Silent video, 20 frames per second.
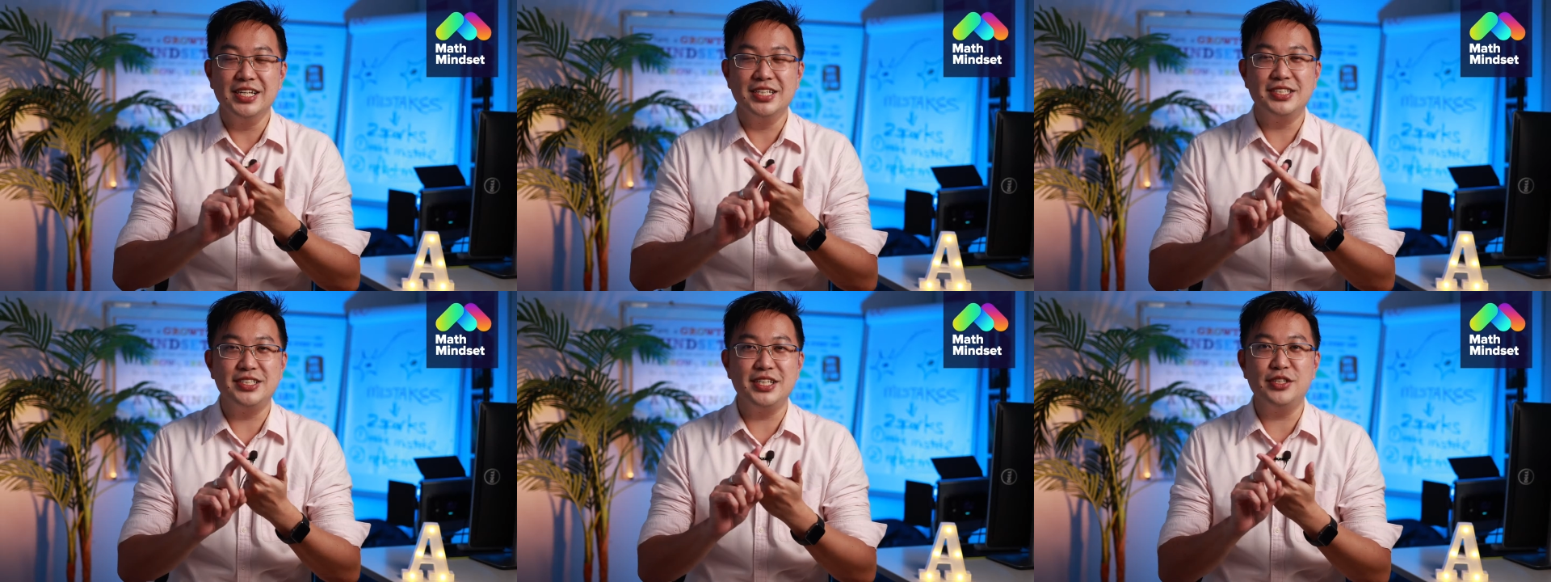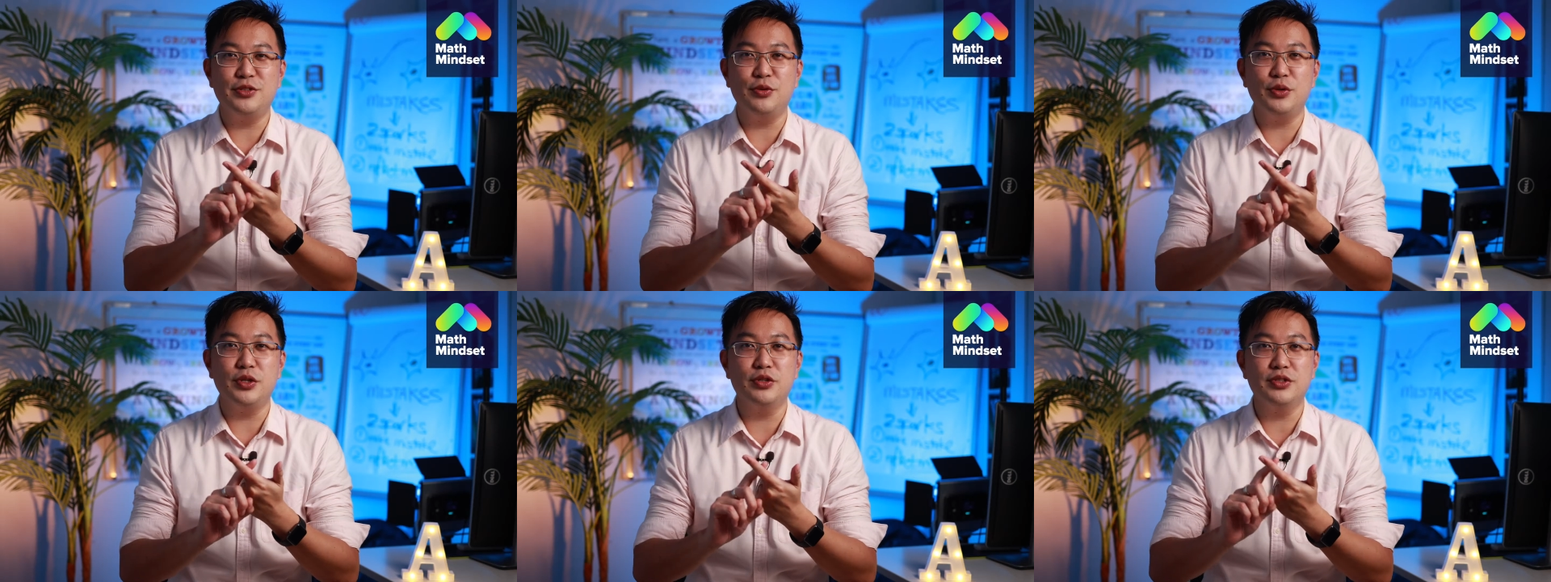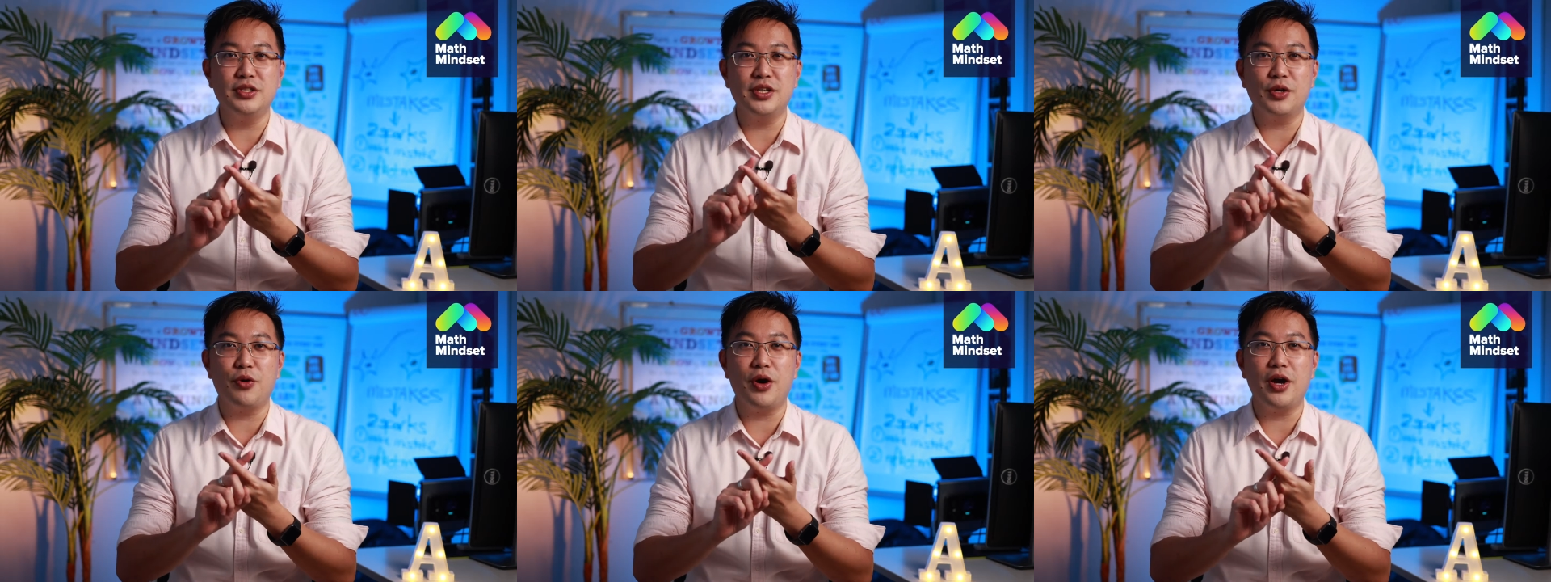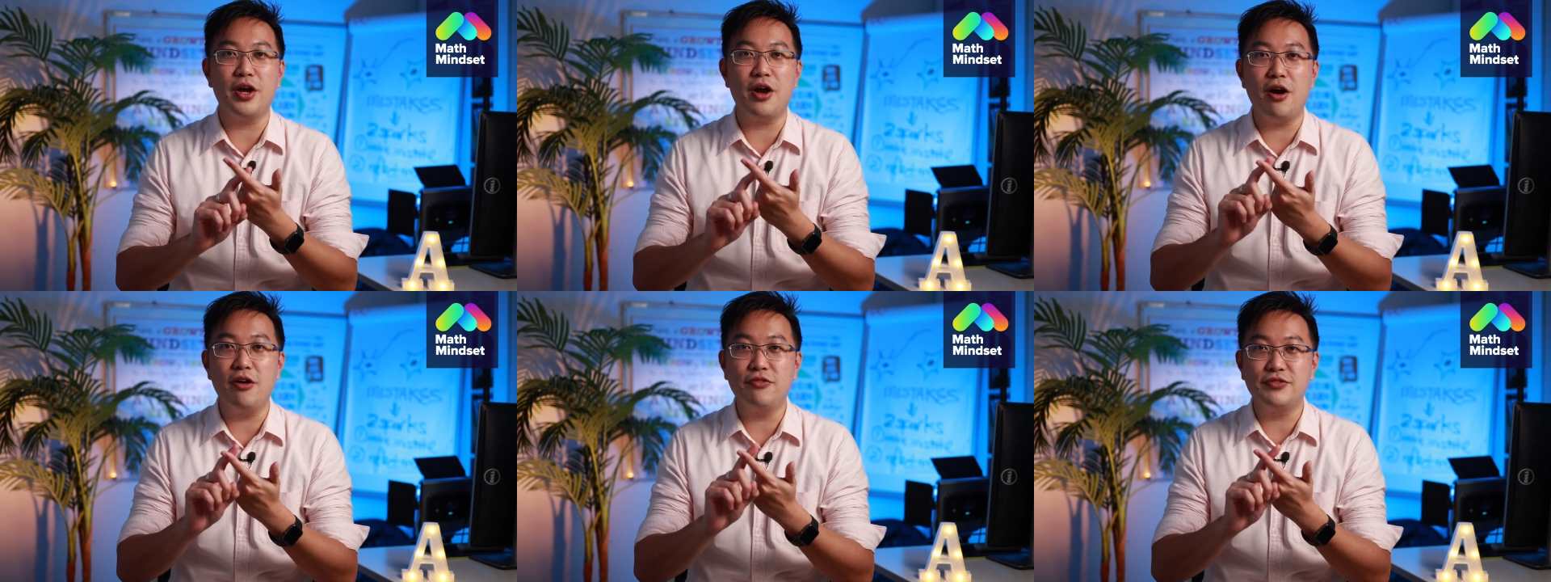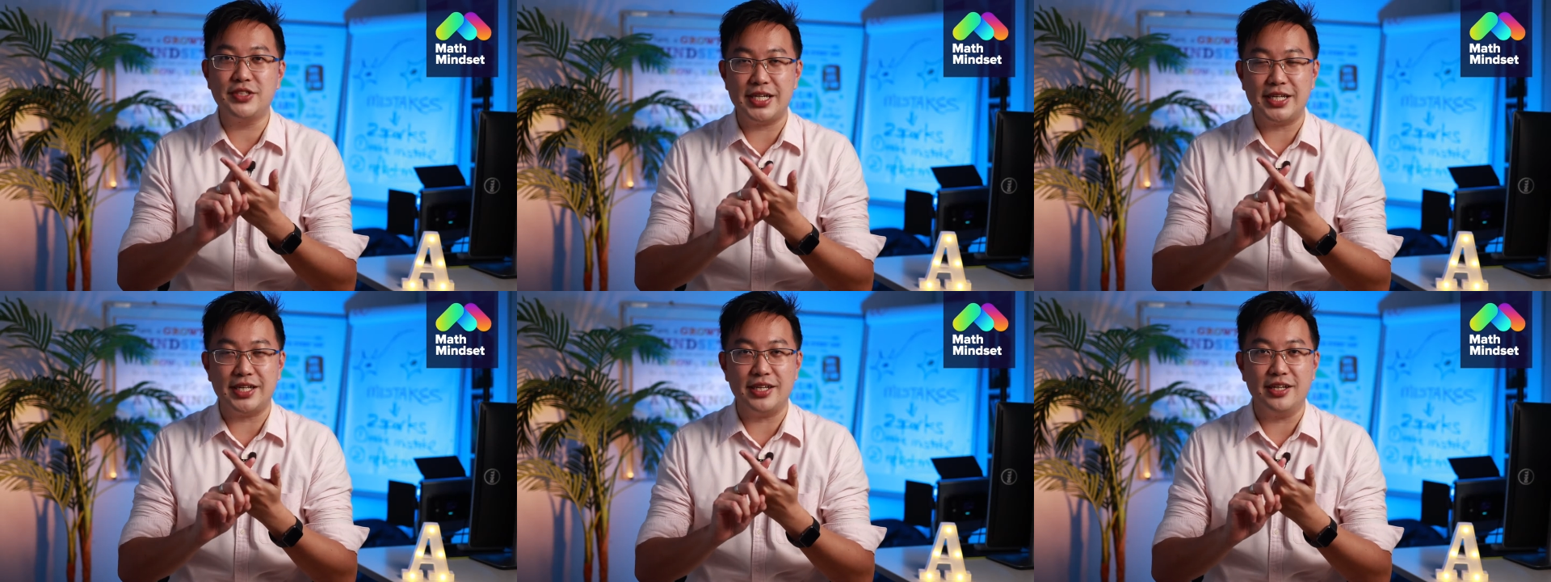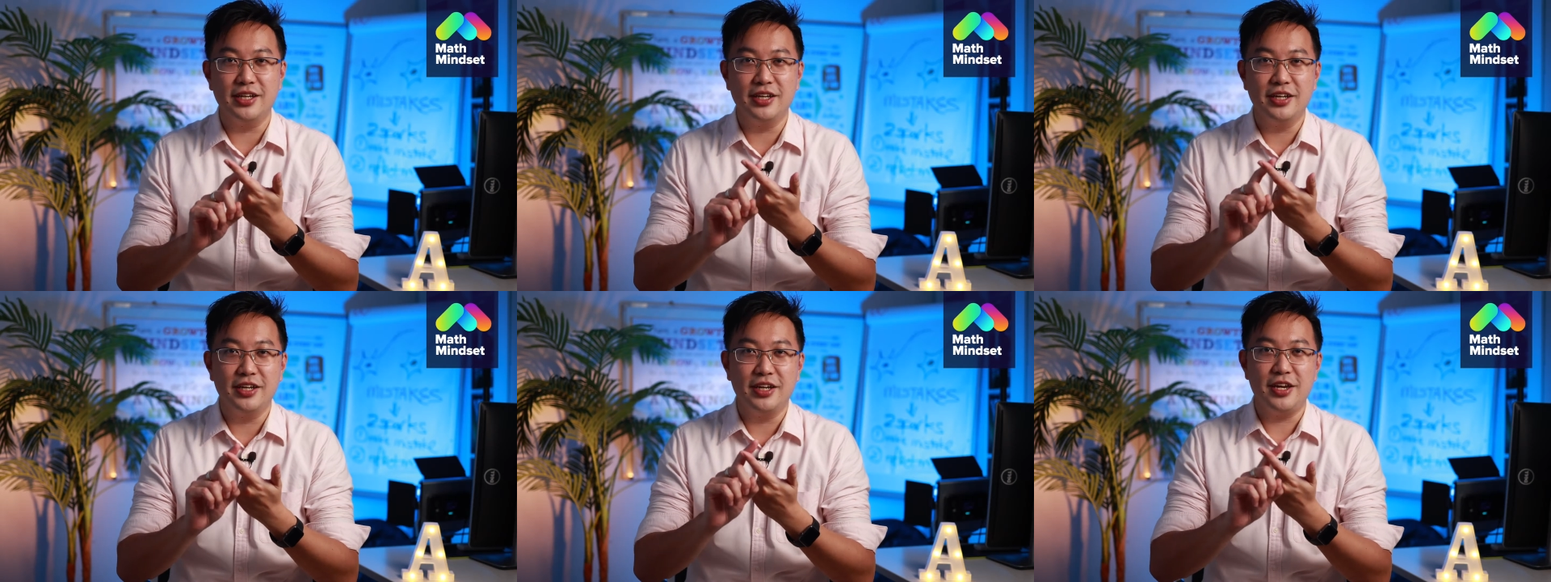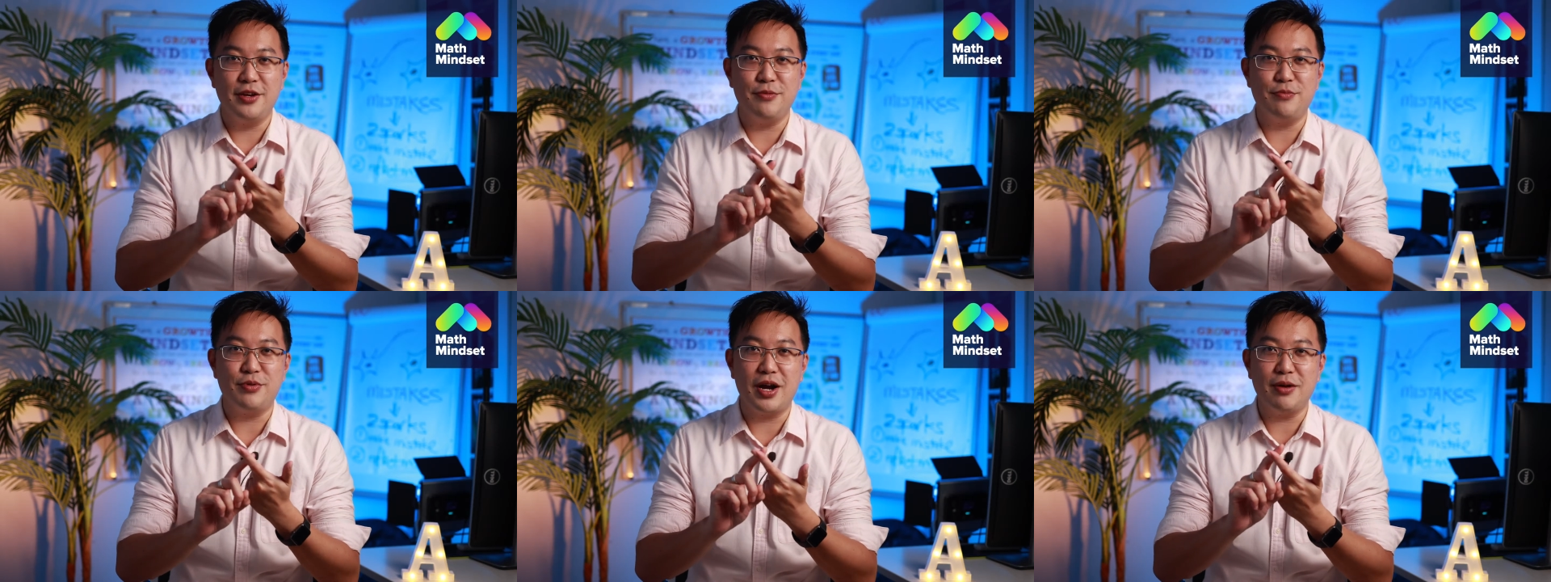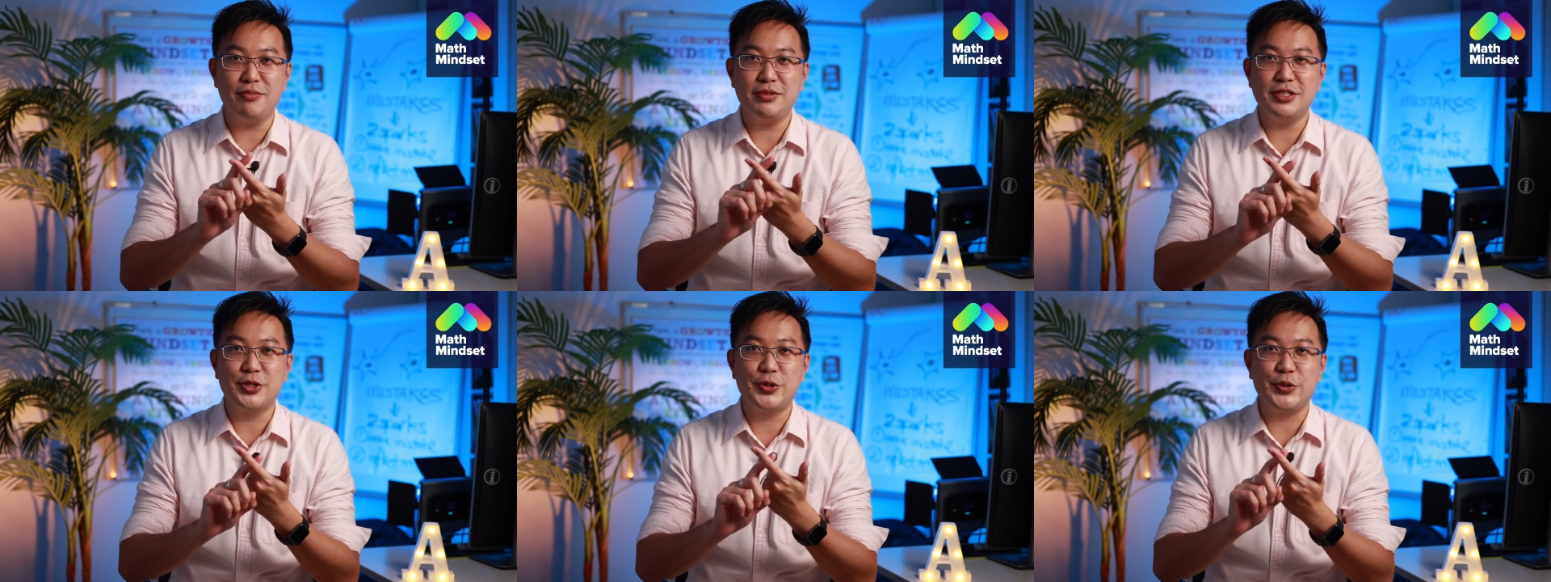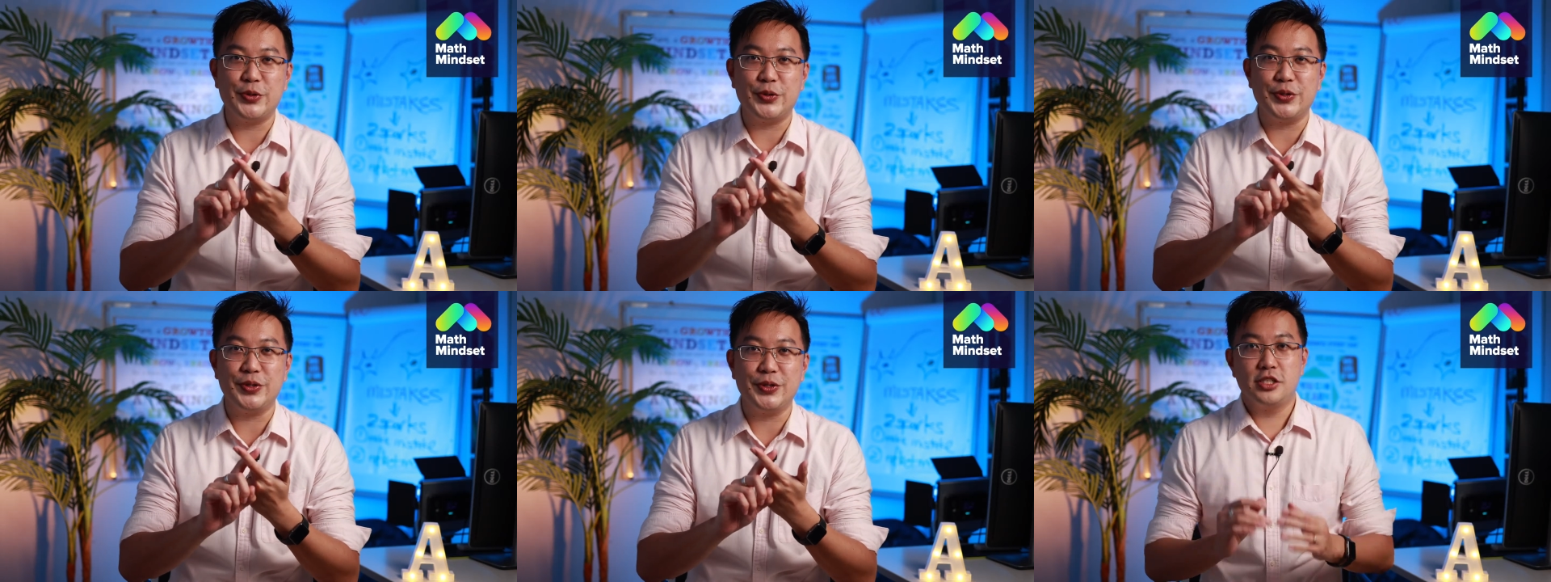since we use it quite often in primary school.